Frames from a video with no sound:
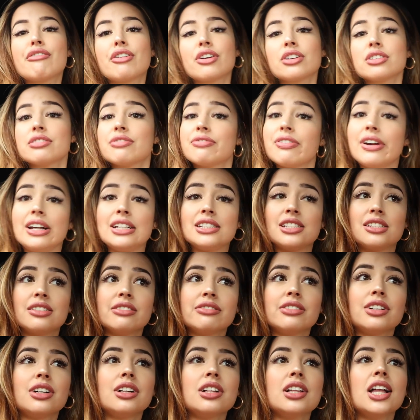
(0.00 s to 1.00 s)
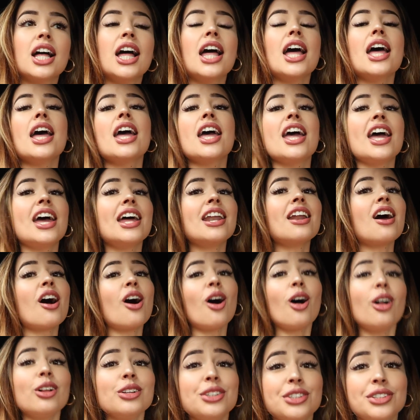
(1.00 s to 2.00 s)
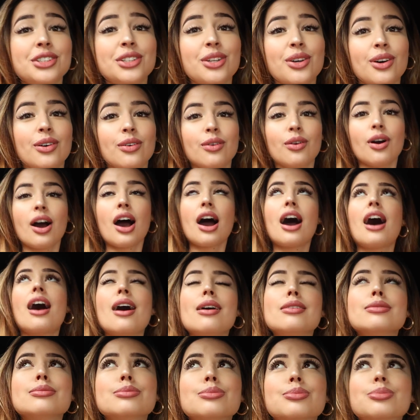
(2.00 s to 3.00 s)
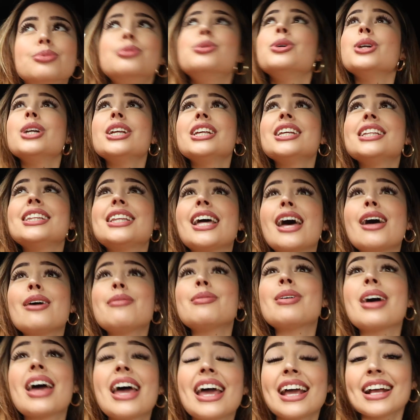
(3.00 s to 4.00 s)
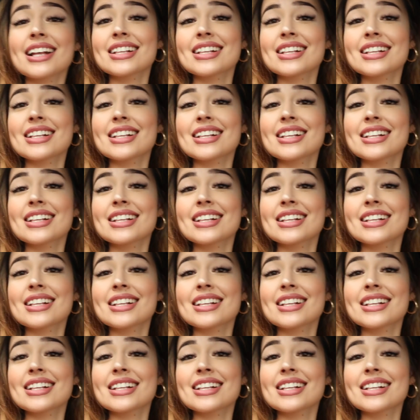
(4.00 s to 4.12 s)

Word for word: for the festival, and also I'm pretty damn